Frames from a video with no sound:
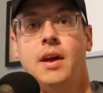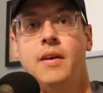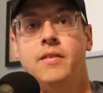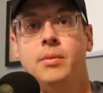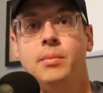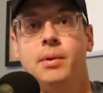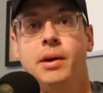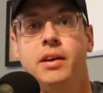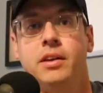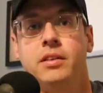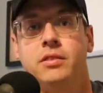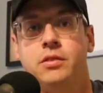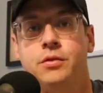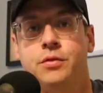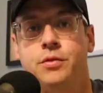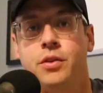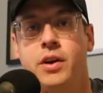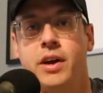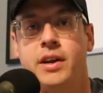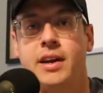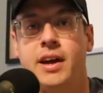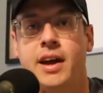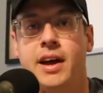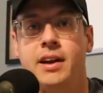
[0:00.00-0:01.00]
Hey everybody, it's your
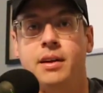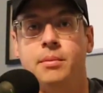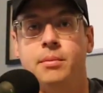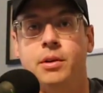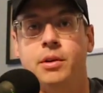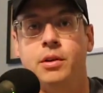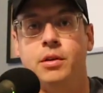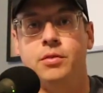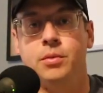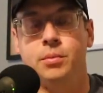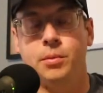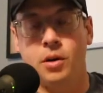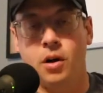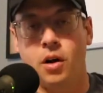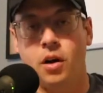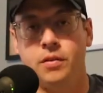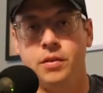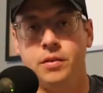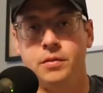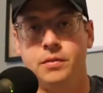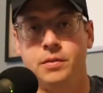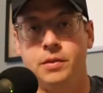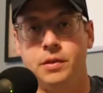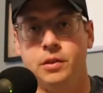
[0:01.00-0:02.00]
friend Adam here from
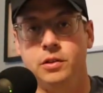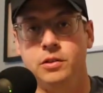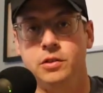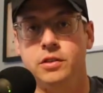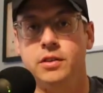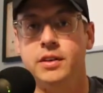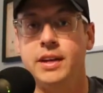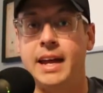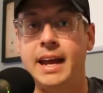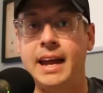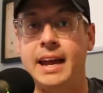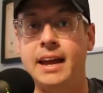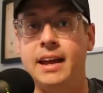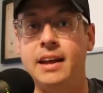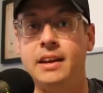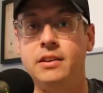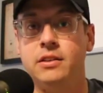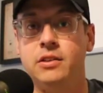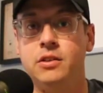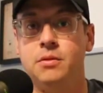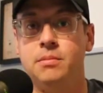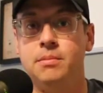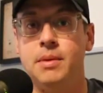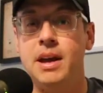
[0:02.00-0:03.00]
Golf Unfiltered,
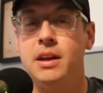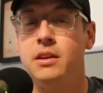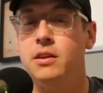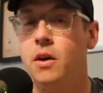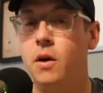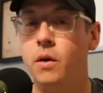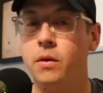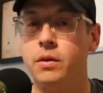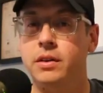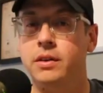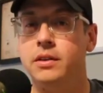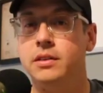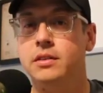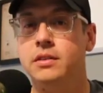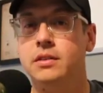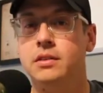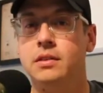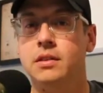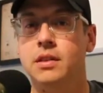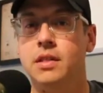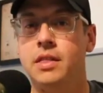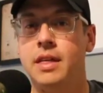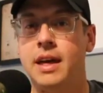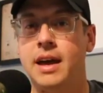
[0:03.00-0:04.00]
and you may
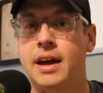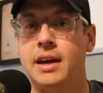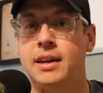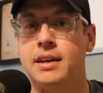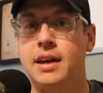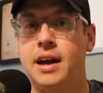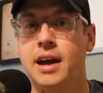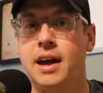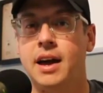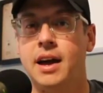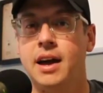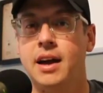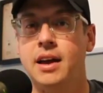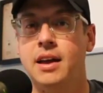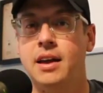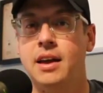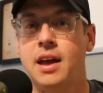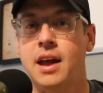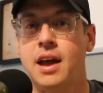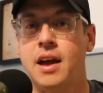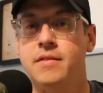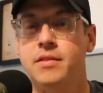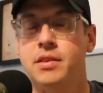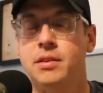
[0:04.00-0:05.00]
notice that
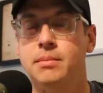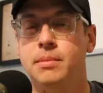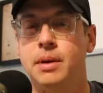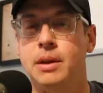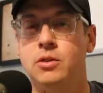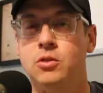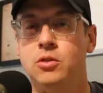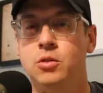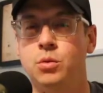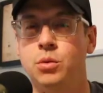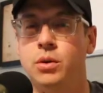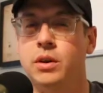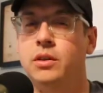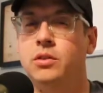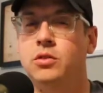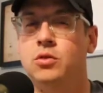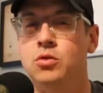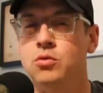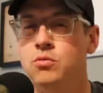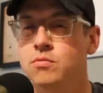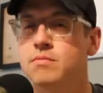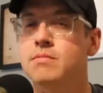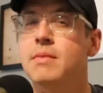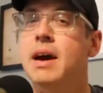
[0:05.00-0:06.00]
I haven't been doing
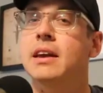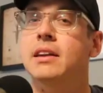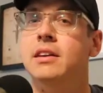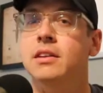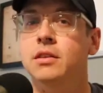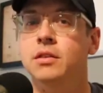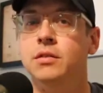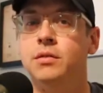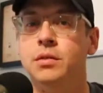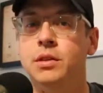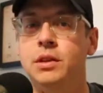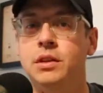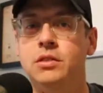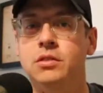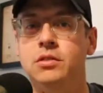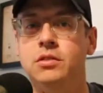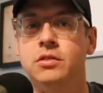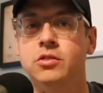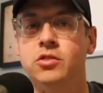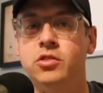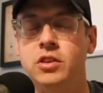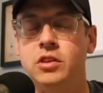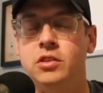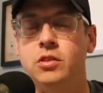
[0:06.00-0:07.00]
too many of
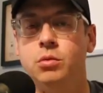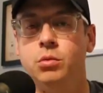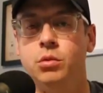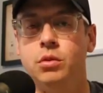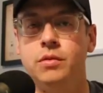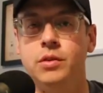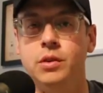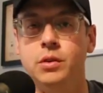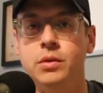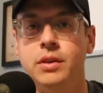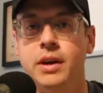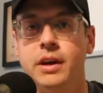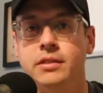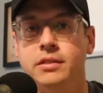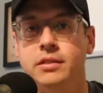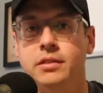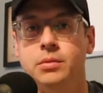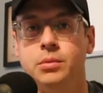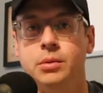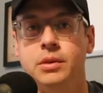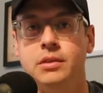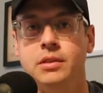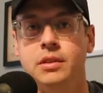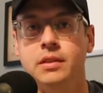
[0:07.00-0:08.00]
these GU review
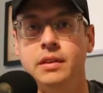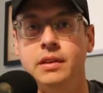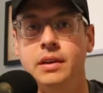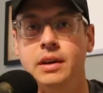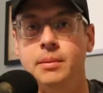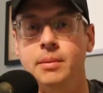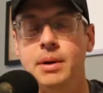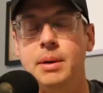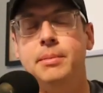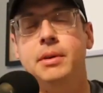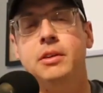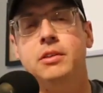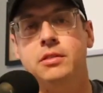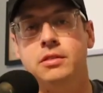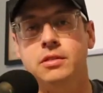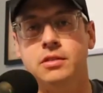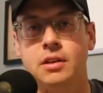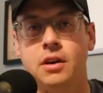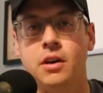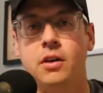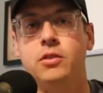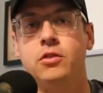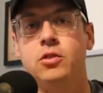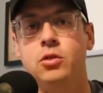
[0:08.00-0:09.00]
desks recently. I'm going to
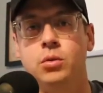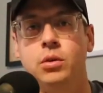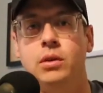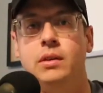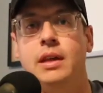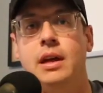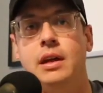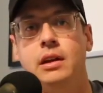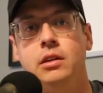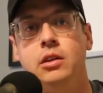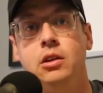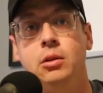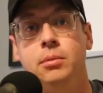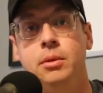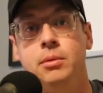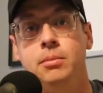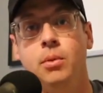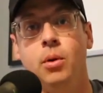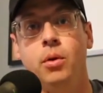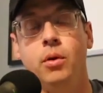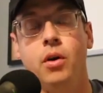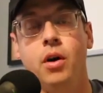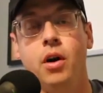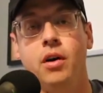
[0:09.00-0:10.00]
start doing that a little
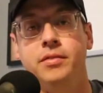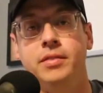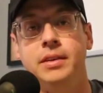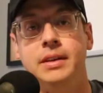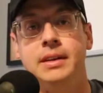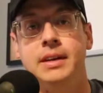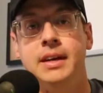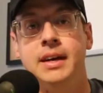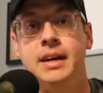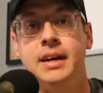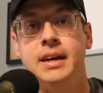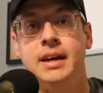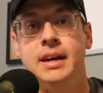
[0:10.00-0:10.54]
bit more often.